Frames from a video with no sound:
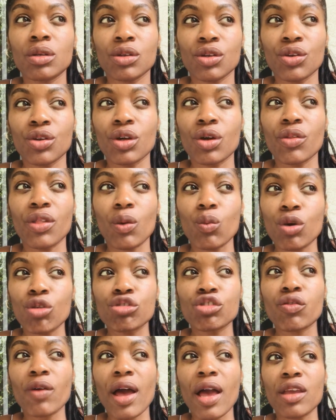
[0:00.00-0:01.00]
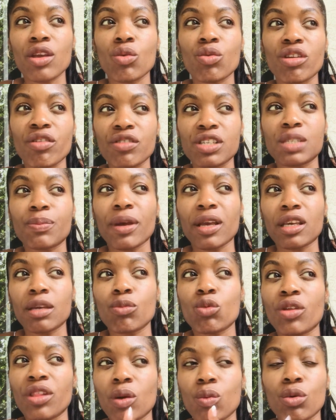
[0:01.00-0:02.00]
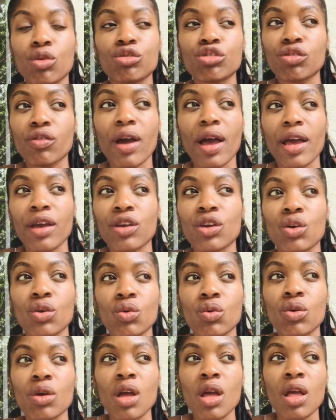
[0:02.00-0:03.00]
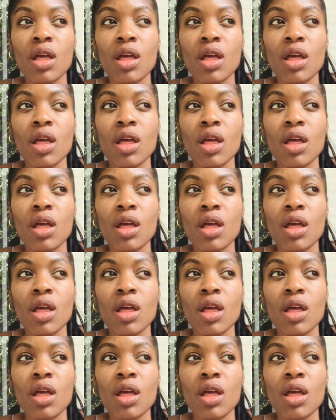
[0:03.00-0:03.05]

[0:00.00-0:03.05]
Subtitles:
You know, they won't try you. They respect you more. They won't try you.